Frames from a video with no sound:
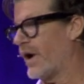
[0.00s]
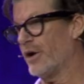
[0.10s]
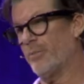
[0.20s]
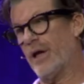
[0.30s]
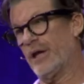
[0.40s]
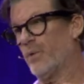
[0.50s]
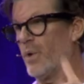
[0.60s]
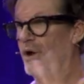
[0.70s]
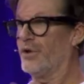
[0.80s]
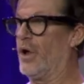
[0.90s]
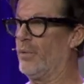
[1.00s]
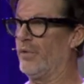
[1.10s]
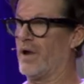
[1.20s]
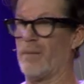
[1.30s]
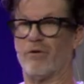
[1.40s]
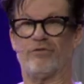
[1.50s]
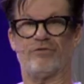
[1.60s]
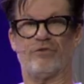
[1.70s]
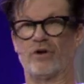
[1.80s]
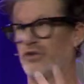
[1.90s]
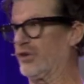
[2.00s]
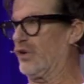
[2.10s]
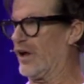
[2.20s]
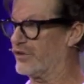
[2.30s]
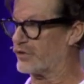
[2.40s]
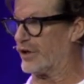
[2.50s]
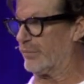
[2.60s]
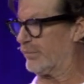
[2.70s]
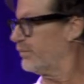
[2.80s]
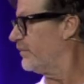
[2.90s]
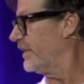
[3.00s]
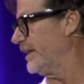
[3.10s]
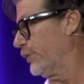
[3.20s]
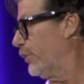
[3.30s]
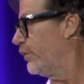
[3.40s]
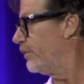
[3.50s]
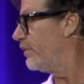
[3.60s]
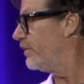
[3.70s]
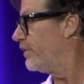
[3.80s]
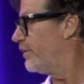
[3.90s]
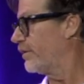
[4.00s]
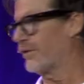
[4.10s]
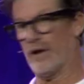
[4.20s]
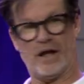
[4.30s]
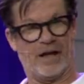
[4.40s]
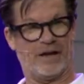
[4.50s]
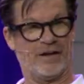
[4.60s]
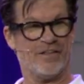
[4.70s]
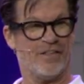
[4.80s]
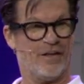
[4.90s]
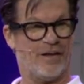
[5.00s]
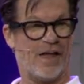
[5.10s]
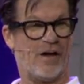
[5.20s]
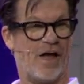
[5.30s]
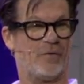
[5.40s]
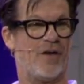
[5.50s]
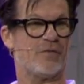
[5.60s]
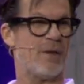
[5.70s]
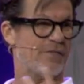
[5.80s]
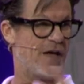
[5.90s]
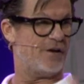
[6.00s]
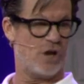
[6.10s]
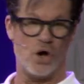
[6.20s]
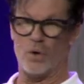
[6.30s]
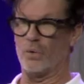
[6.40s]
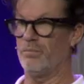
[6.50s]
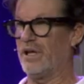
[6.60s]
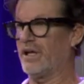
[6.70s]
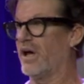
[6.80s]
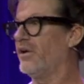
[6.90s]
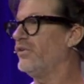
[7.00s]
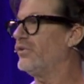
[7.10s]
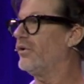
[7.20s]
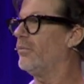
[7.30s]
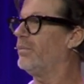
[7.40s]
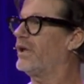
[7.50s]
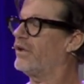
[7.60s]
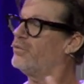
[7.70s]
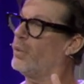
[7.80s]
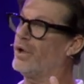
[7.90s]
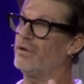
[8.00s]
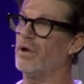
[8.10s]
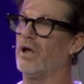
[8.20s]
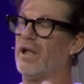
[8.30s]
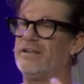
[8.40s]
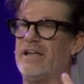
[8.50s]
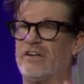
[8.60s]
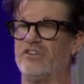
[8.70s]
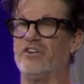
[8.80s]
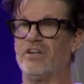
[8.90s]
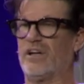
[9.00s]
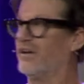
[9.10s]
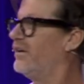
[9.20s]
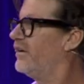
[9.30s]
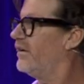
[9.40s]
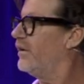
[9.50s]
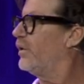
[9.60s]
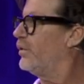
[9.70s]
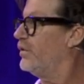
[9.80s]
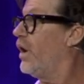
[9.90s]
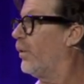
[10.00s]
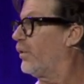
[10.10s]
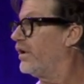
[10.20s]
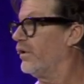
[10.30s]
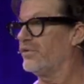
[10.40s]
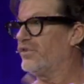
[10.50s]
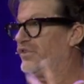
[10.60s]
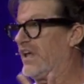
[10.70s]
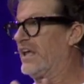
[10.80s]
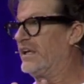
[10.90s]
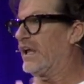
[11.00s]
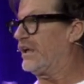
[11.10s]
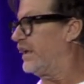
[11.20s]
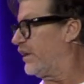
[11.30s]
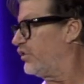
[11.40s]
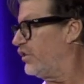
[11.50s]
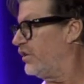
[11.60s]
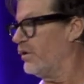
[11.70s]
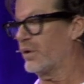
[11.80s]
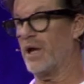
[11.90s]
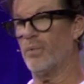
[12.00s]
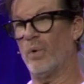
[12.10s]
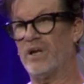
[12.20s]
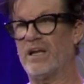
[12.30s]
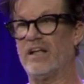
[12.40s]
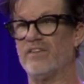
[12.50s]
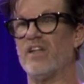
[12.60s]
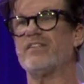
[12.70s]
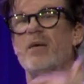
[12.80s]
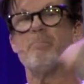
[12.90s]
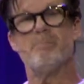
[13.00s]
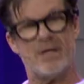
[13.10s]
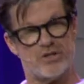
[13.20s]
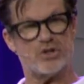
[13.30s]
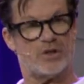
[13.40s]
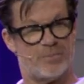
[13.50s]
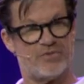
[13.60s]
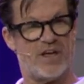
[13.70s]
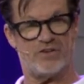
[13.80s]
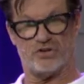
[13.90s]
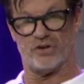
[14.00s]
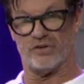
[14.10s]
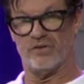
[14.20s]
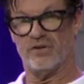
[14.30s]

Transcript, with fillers: don't make it well known that I'm a functional ice cream eater. Mm-hmm. Okay, I don't, yeah. I don't, have to make that known because because what addiction? You have to make that known. Right? No, yeah. you know, sin, addiction. Okay, what it is? It's a mental obsession,